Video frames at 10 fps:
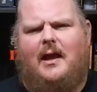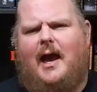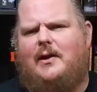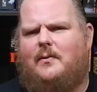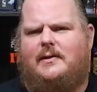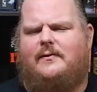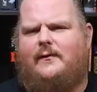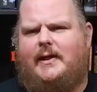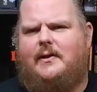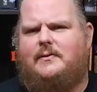I don't want this
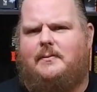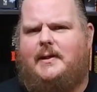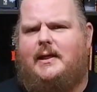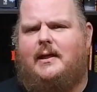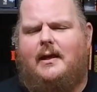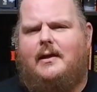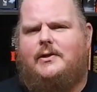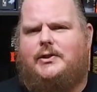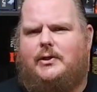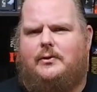video to be
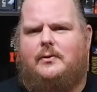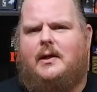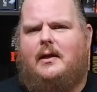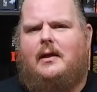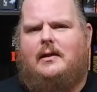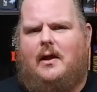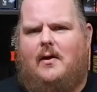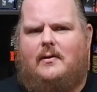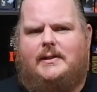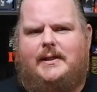too
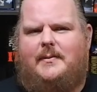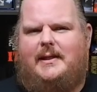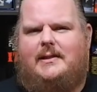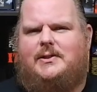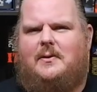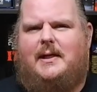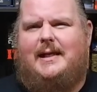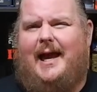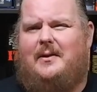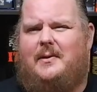long. Some of these
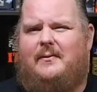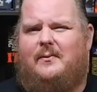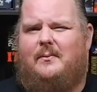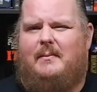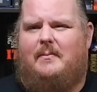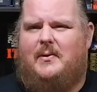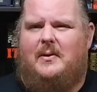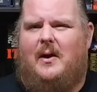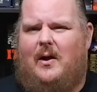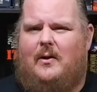stories I don't even
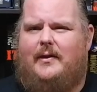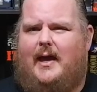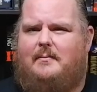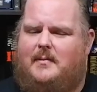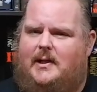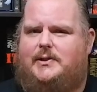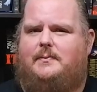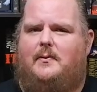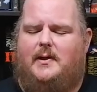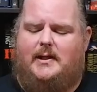remember all that
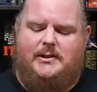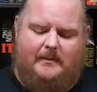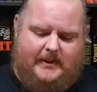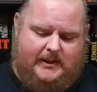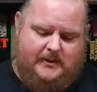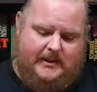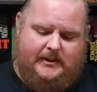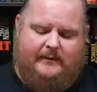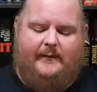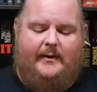much, but we're going to jump into it.
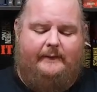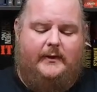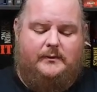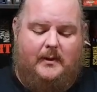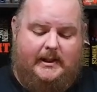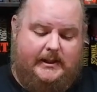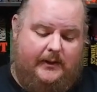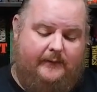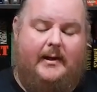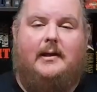So the very first one is a
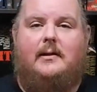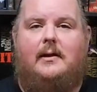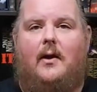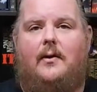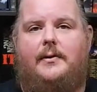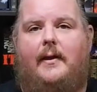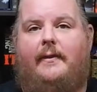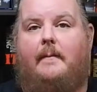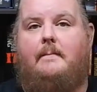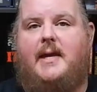novella called
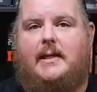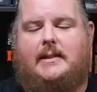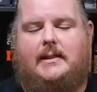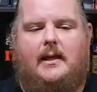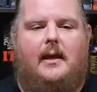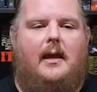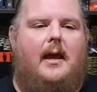The Mist.